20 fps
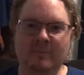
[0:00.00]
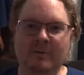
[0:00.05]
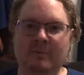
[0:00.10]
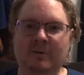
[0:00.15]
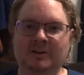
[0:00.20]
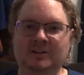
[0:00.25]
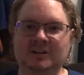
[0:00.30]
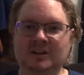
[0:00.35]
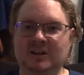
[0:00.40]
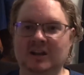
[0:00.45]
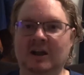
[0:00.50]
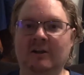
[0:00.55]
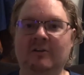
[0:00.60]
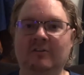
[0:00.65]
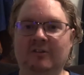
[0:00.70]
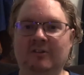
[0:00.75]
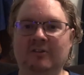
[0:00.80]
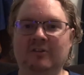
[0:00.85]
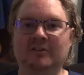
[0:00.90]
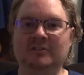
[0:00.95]
but when she
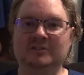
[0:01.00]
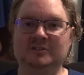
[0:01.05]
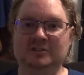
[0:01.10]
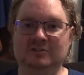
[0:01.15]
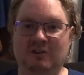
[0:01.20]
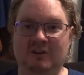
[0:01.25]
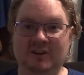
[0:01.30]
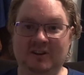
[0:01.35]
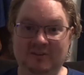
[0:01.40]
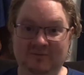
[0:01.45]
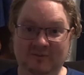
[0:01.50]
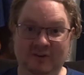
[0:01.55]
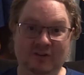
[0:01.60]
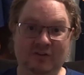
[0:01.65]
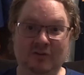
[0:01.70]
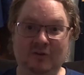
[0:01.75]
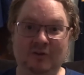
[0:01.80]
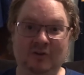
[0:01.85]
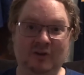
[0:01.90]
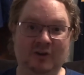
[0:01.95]
encounters Izzy and she's trying to
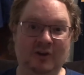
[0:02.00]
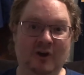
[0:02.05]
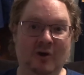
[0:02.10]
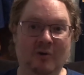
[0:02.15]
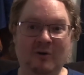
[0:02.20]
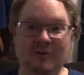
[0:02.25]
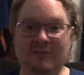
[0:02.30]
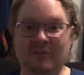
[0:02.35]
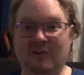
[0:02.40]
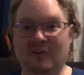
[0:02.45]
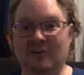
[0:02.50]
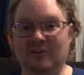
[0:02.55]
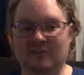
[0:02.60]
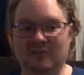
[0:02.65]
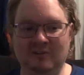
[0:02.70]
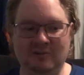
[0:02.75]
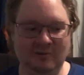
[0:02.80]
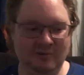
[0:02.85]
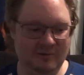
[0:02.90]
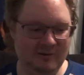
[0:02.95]
convince her to go with her
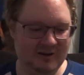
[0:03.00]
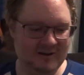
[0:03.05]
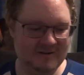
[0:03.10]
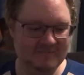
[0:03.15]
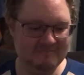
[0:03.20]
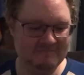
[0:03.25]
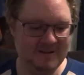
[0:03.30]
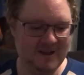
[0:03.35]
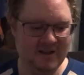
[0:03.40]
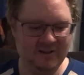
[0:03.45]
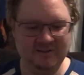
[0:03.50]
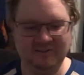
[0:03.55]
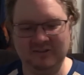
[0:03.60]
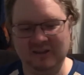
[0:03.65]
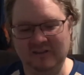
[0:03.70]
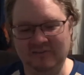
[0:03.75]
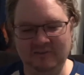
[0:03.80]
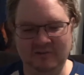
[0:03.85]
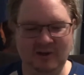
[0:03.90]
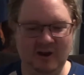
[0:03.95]
to um,
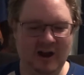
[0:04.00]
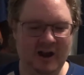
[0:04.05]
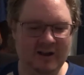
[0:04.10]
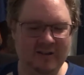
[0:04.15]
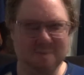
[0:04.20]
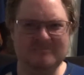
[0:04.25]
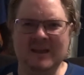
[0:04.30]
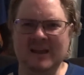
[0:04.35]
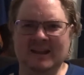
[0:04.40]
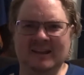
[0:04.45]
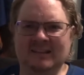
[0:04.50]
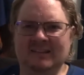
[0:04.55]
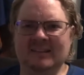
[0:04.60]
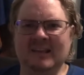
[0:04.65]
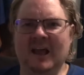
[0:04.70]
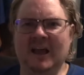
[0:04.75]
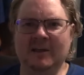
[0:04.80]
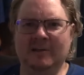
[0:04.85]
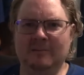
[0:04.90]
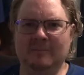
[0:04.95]
Zephyr Heights,
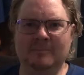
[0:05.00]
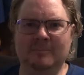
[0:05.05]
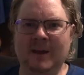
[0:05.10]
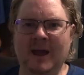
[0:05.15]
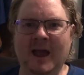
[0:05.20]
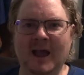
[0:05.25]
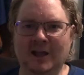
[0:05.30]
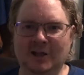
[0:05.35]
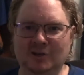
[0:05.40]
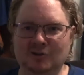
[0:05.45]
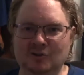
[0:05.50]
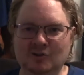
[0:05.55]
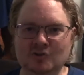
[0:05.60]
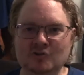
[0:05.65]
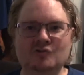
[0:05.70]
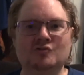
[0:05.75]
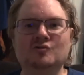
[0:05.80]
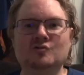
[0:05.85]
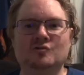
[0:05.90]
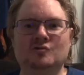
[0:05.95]
Pegasi are bad
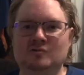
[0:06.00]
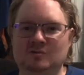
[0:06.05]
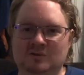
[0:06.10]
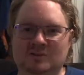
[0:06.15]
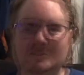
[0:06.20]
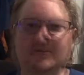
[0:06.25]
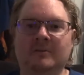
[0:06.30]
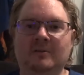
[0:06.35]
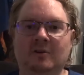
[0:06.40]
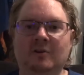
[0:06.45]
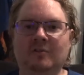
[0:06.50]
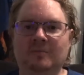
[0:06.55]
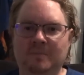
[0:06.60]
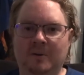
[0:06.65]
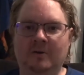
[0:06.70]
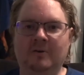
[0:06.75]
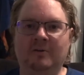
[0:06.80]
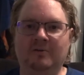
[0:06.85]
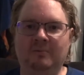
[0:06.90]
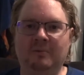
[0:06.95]
news. Earth
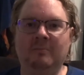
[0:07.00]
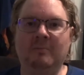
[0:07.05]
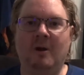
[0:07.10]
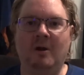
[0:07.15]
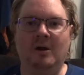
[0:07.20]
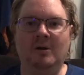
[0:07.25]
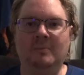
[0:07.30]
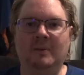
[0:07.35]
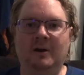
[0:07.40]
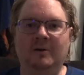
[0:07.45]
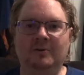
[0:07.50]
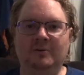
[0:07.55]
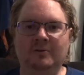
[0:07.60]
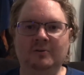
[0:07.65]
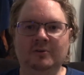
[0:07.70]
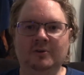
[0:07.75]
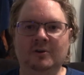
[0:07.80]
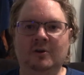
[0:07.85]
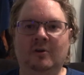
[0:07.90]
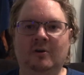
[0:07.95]
ponies were wrong about
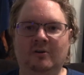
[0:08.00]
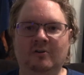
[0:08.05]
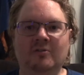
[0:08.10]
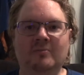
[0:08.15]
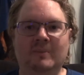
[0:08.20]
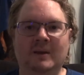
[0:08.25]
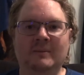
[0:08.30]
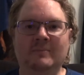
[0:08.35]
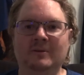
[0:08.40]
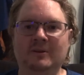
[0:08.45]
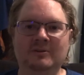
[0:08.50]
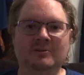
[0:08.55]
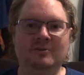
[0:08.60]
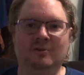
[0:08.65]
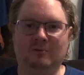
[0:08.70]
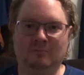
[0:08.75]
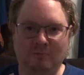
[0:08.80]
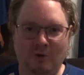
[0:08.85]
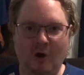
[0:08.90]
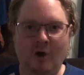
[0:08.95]
unicorns. Maybe
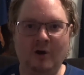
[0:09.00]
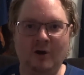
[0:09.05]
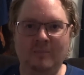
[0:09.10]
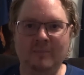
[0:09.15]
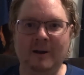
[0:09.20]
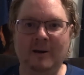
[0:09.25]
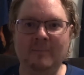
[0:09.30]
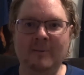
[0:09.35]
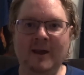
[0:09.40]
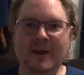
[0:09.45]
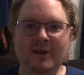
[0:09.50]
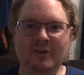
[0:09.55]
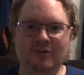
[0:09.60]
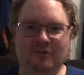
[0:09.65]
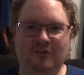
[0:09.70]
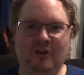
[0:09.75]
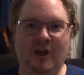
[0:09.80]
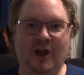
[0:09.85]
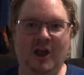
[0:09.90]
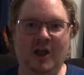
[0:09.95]
you're wrong about
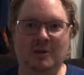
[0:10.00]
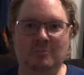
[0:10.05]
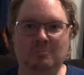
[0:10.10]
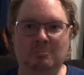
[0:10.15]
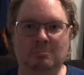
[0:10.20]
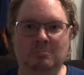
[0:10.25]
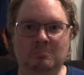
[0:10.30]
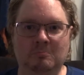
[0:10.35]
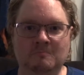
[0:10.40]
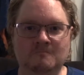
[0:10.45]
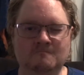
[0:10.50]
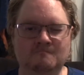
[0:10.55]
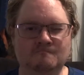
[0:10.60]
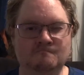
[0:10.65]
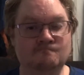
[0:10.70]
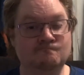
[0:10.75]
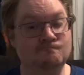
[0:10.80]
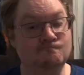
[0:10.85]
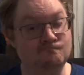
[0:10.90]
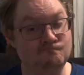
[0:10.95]
Pegasi.
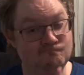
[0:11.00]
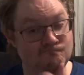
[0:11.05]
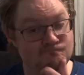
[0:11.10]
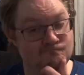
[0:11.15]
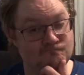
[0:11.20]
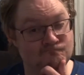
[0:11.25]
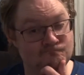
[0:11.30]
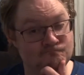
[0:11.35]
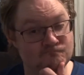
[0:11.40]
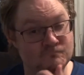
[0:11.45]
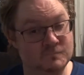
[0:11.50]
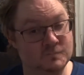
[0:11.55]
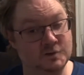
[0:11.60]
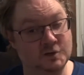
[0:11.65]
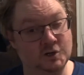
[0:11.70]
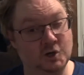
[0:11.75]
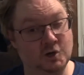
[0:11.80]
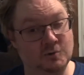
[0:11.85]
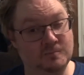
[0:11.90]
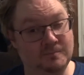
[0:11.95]
Hmm. It's
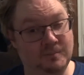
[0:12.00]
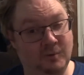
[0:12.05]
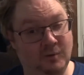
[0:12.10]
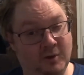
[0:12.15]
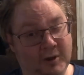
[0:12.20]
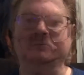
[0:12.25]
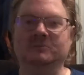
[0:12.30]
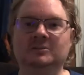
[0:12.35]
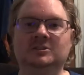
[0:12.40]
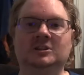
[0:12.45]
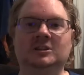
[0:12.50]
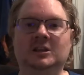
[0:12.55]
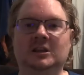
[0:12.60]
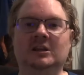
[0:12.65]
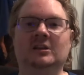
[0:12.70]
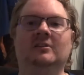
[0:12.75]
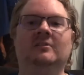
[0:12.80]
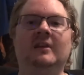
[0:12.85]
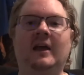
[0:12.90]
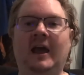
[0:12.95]
a good point. She
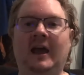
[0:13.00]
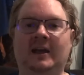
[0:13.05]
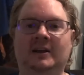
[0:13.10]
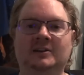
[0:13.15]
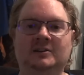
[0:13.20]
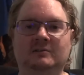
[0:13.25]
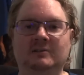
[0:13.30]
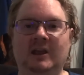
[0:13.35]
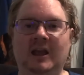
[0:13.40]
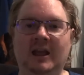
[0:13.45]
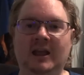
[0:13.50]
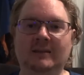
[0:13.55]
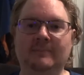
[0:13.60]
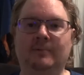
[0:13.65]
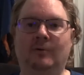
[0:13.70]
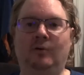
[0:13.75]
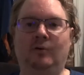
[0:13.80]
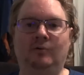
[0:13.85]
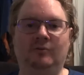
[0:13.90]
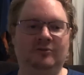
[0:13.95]
is actually
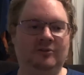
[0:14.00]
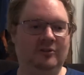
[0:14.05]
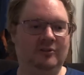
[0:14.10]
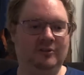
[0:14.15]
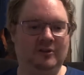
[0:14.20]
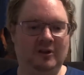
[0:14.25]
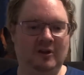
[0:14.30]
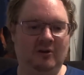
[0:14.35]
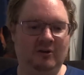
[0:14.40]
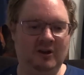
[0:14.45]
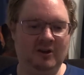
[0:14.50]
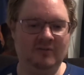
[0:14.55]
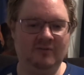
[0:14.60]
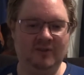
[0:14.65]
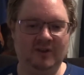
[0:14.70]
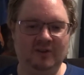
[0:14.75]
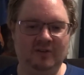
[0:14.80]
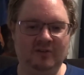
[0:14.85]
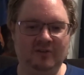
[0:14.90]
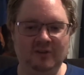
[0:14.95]
able to, you know,
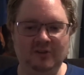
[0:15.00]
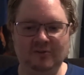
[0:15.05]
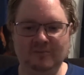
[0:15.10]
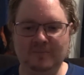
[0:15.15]
convince these